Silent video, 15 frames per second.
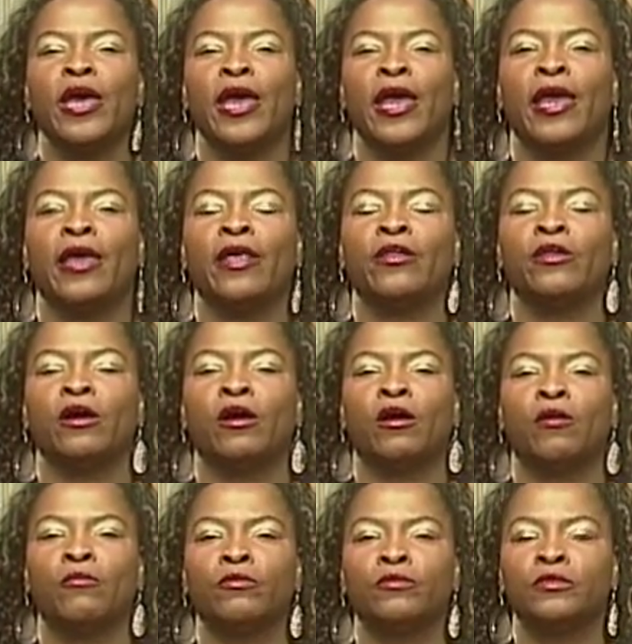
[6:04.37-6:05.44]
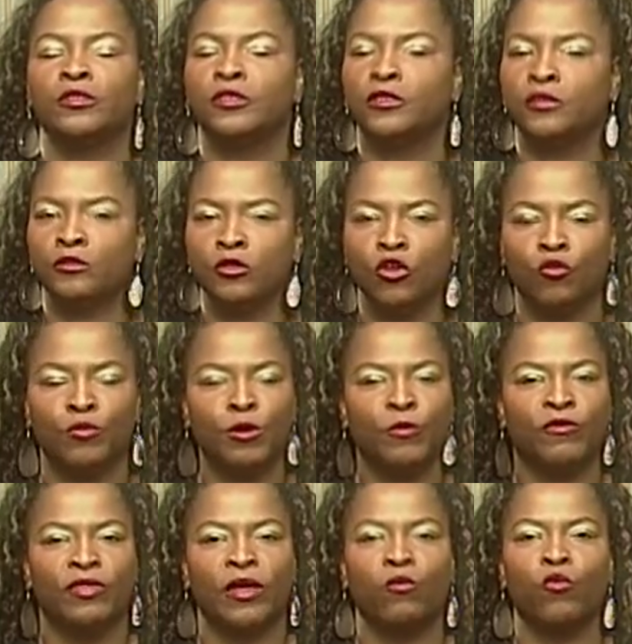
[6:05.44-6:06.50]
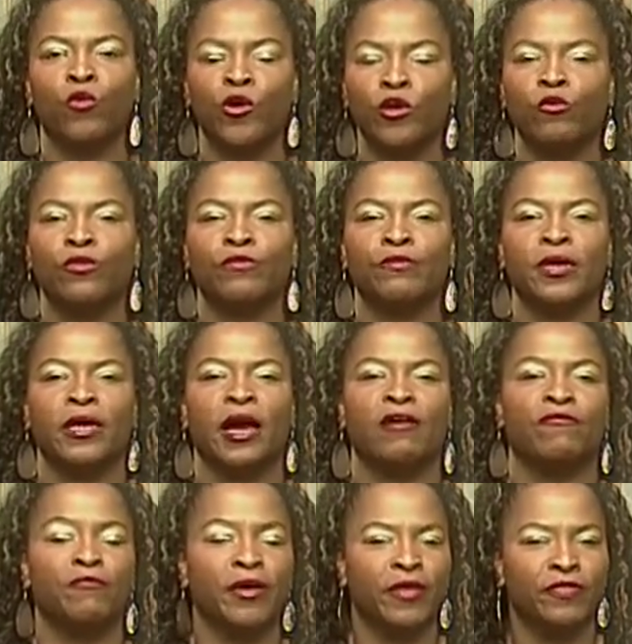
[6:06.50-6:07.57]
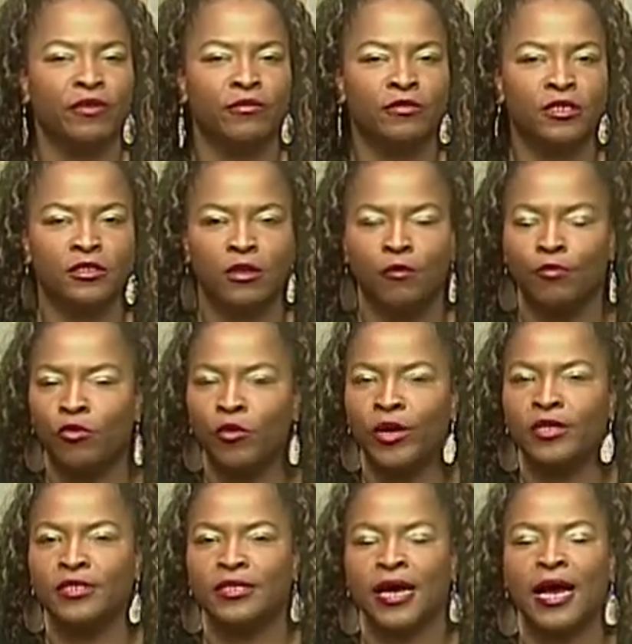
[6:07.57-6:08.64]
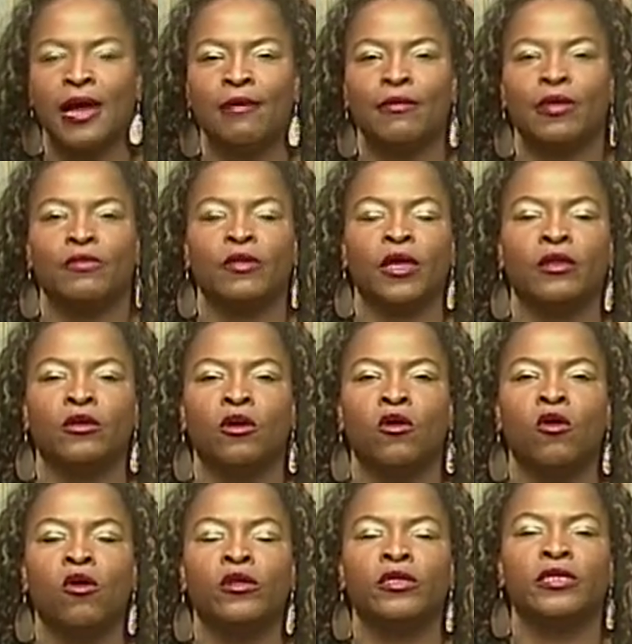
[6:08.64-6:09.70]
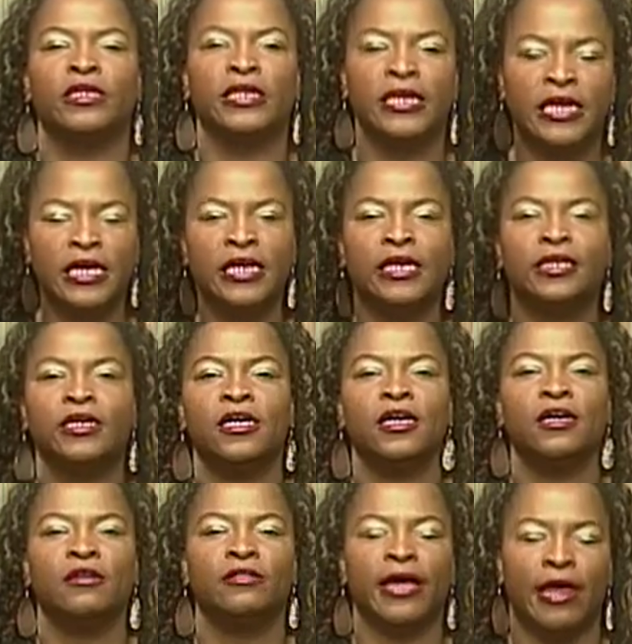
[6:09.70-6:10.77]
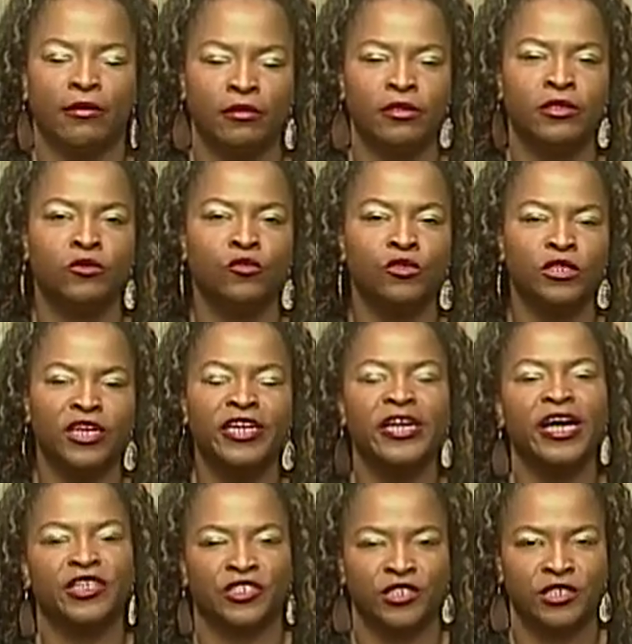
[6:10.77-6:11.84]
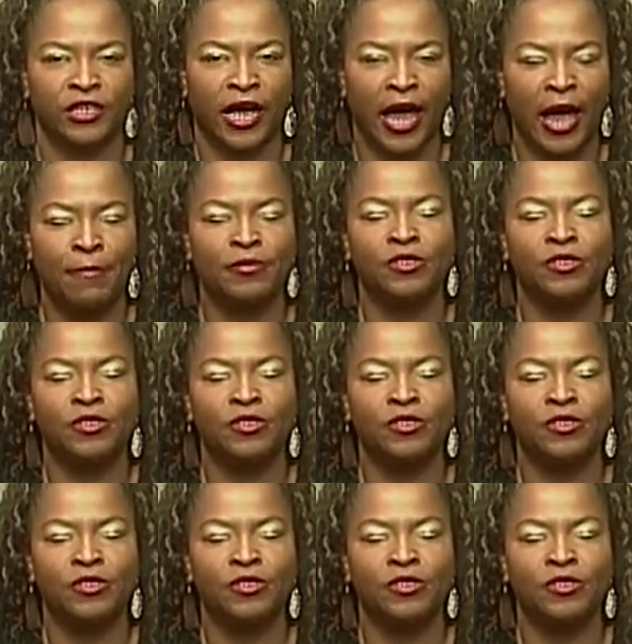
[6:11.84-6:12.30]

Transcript: And, um, you know, people that work with me, I've met them at some point in time, and, and God needed that those connections to happen.